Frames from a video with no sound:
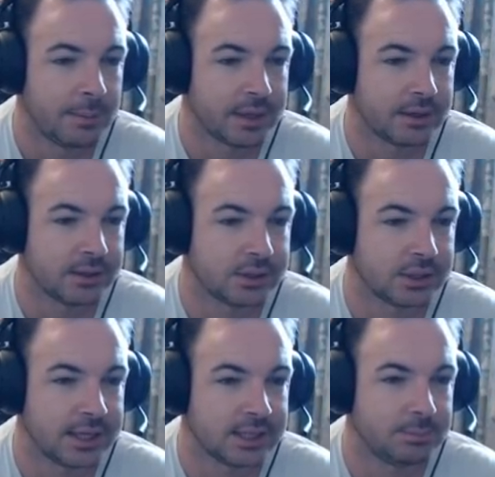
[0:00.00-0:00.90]

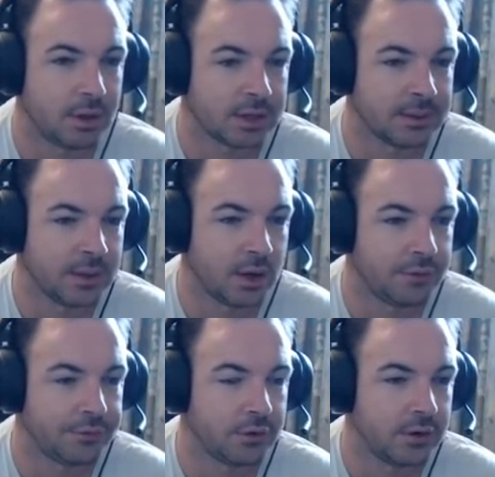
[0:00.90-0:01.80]
because it's blocking me
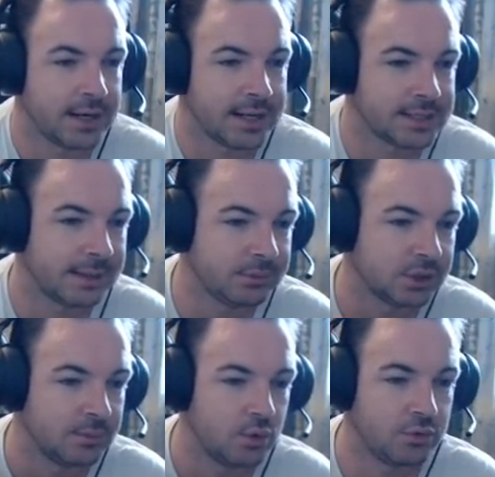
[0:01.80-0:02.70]
off for any attempts
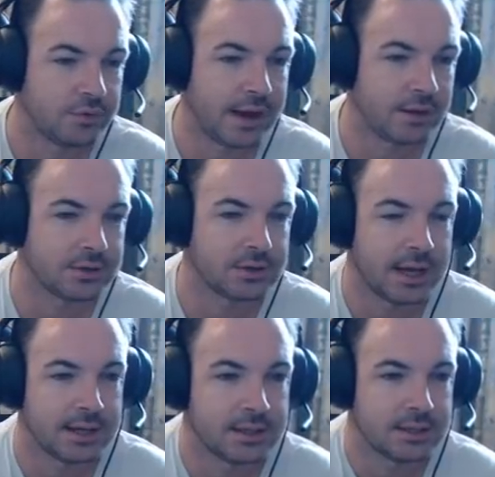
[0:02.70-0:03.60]
to move out
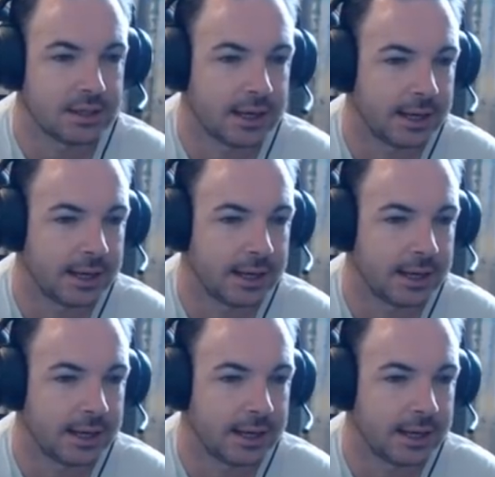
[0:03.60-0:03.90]
and